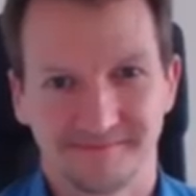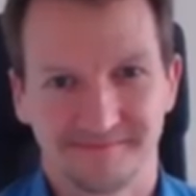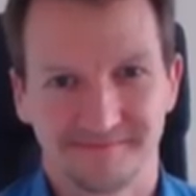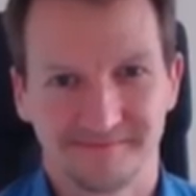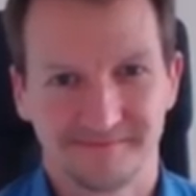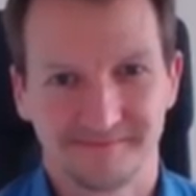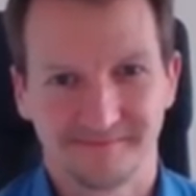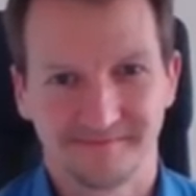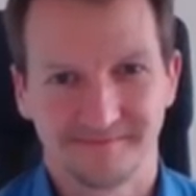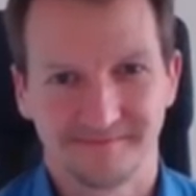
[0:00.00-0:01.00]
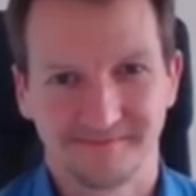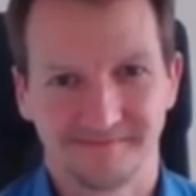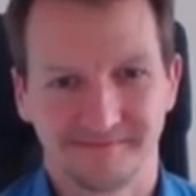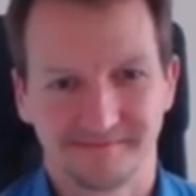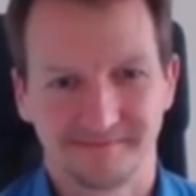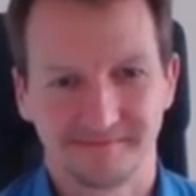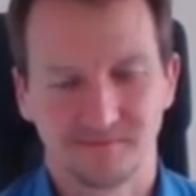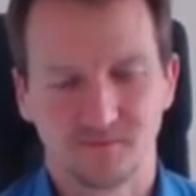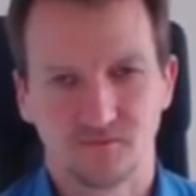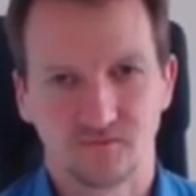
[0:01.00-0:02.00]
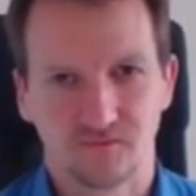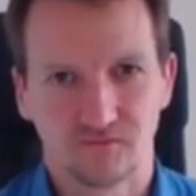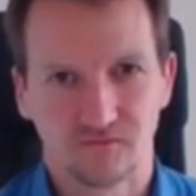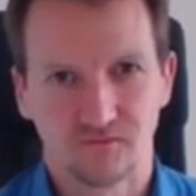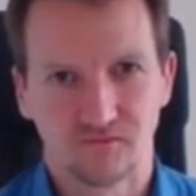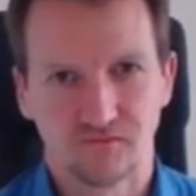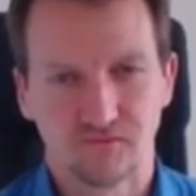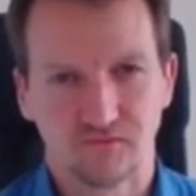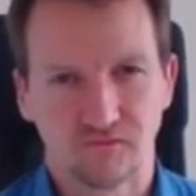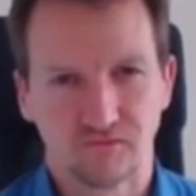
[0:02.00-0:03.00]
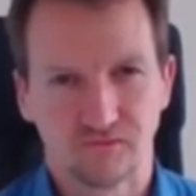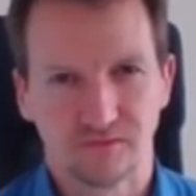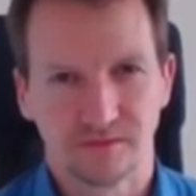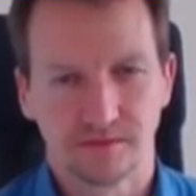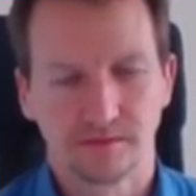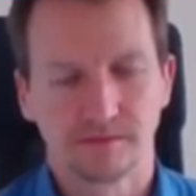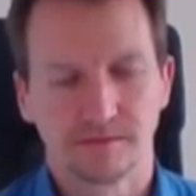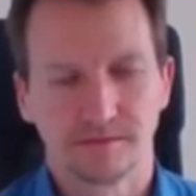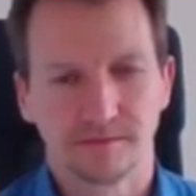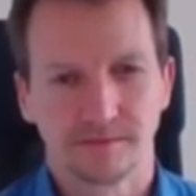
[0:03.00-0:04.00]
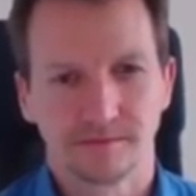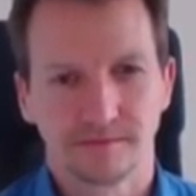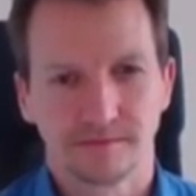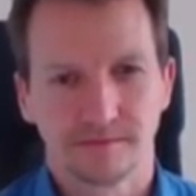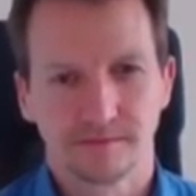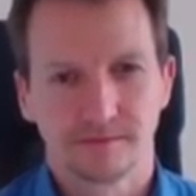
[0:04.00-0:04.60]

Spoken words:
This person isn't speaking.